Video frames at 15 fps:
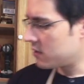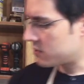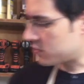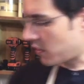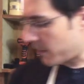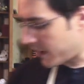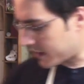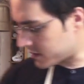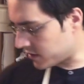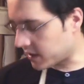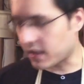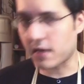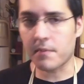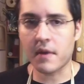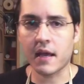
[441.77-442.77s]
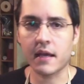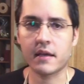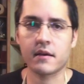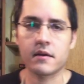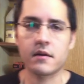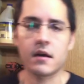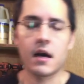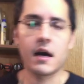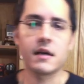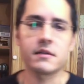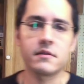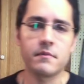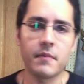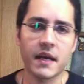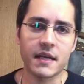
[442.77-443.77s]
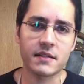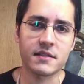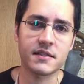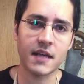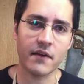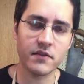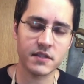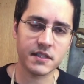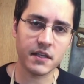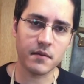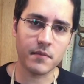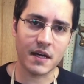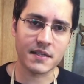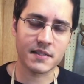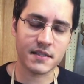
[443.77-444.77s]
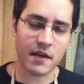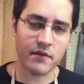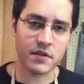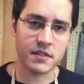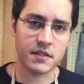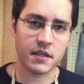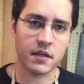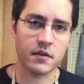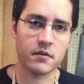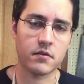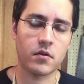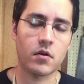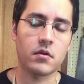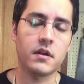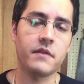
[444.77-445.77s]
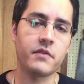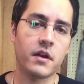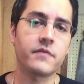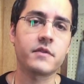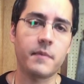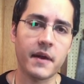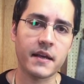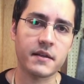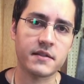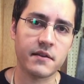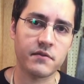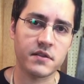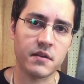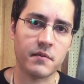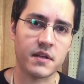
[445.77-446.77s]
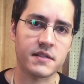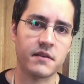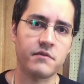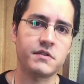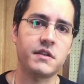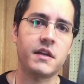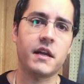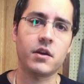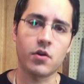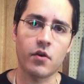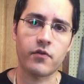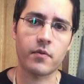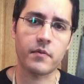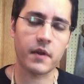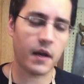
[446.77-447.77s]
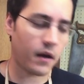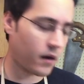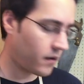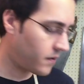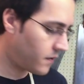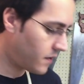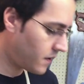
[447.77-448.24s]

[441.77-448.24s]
So I'm actually gonna make, uh, make it 17 by 17, or leave enough to make it 17 by 17 and go from there.